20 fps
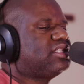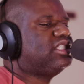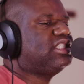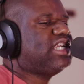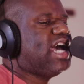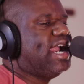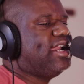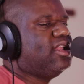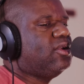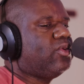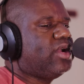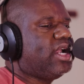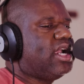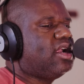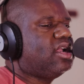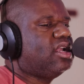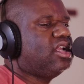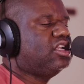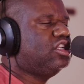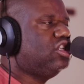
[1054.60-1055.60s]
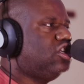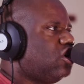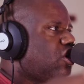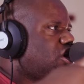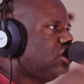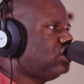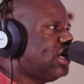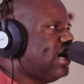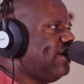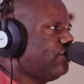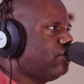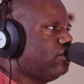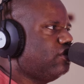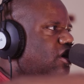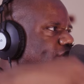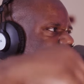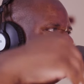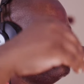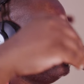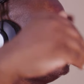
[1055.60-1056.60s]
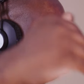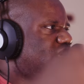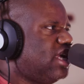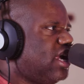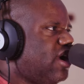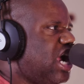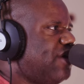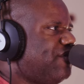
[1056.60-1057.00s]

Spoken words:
a society where go to drive-thru, your food is there.